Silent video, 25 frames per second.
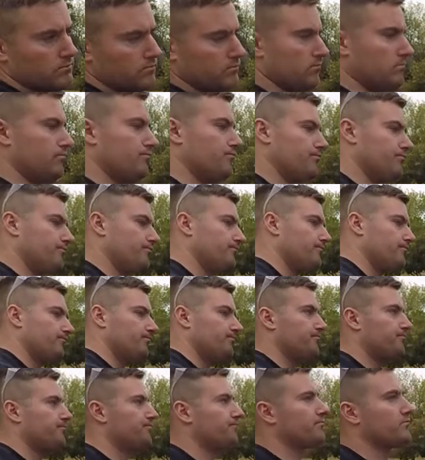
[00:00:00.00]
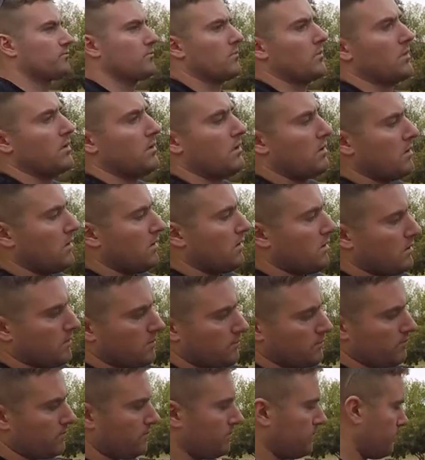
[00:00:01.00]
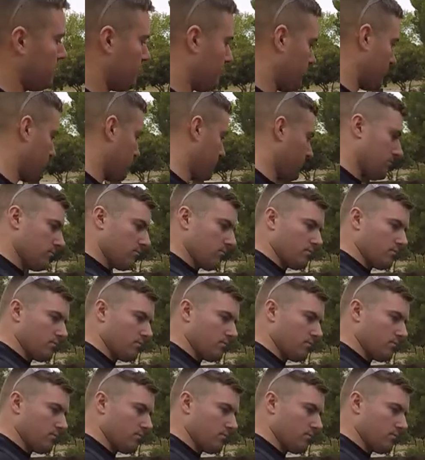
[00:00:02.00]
You got a huge trailer or not. It's whatever.